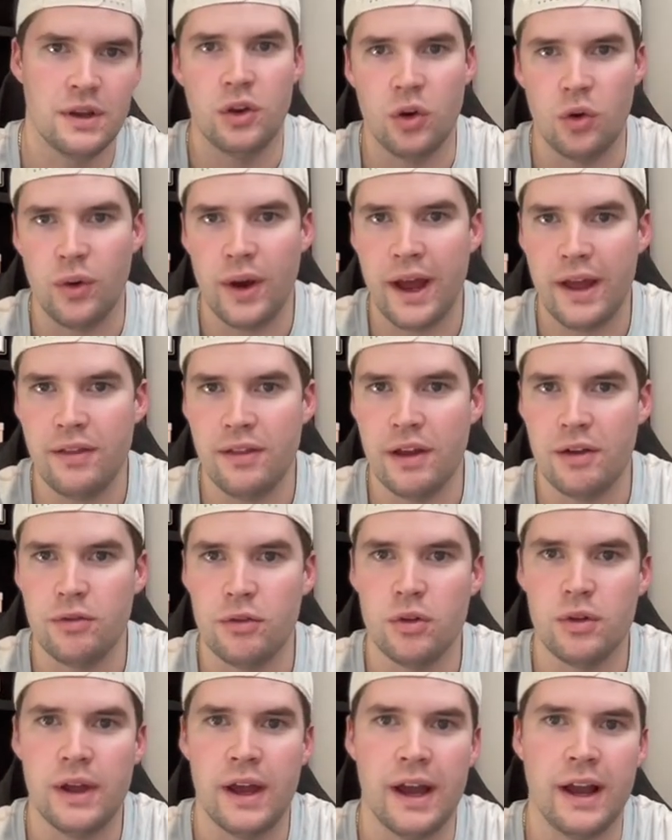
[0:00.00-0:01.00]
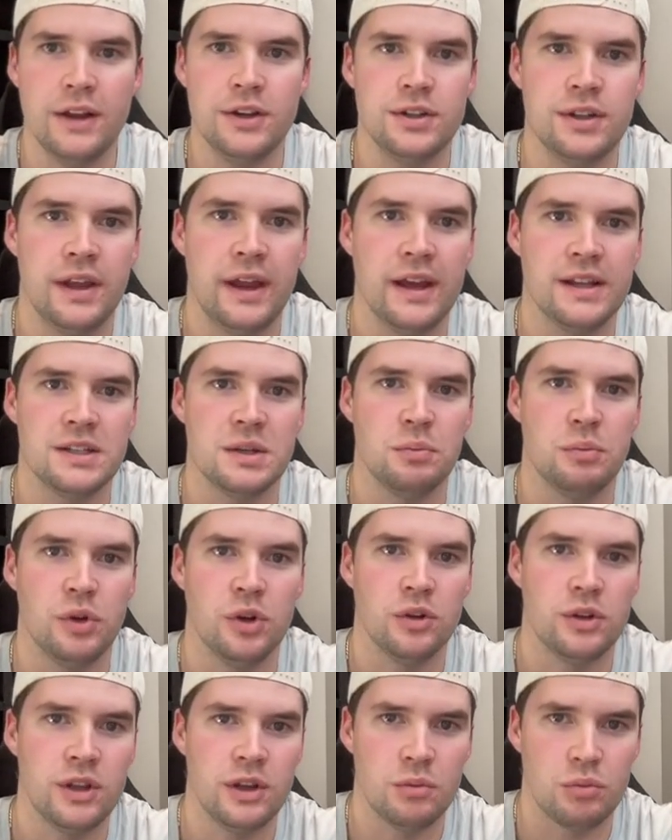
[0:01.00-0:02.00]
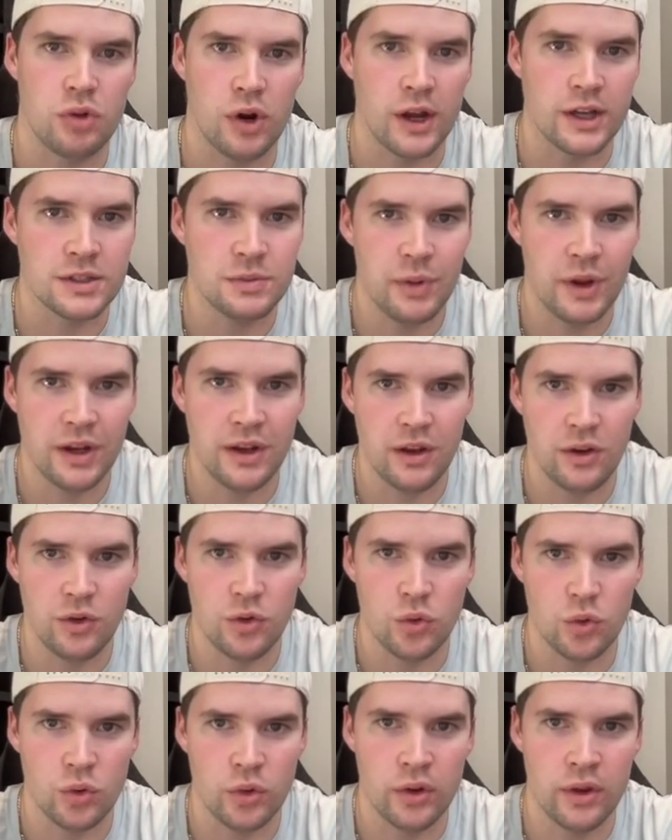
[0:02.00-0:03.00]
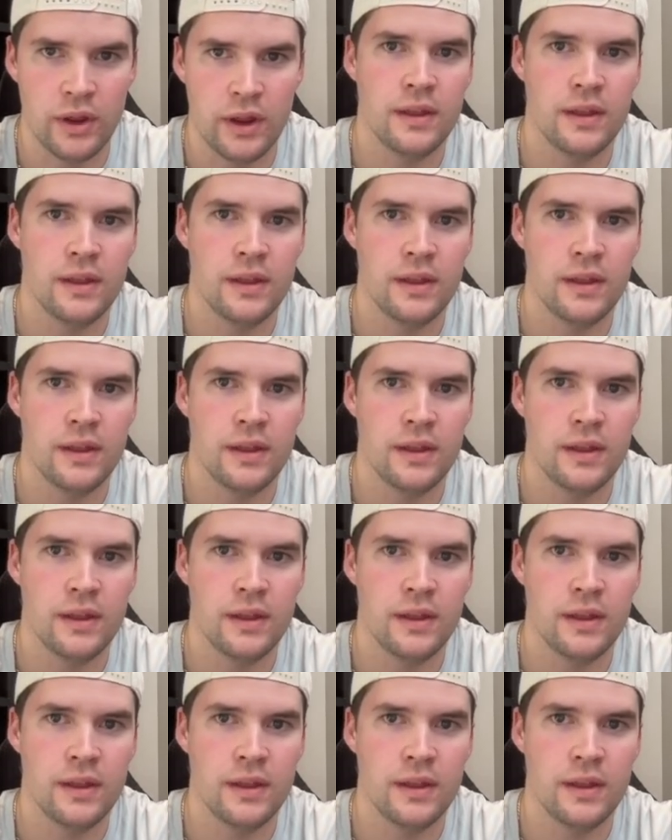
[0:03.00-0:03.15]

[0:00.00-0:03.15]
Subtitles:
GoHighLevel actually has a built-in prospecting tool